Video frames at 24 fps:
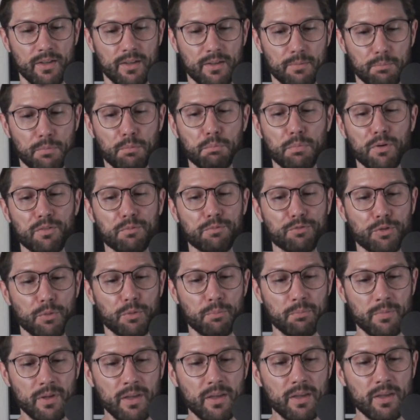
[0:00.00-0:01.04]
But for
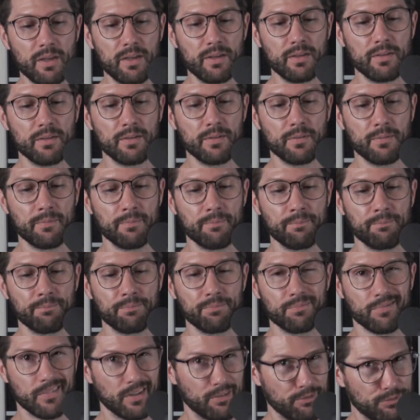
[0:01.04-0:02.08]
me,
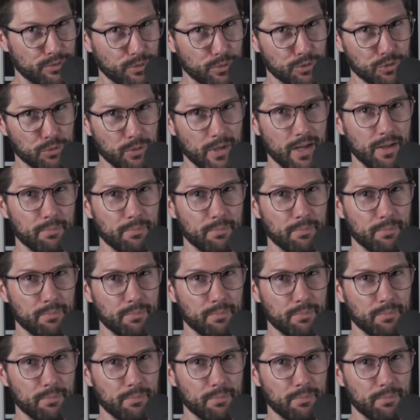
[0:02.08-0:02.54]
it feels right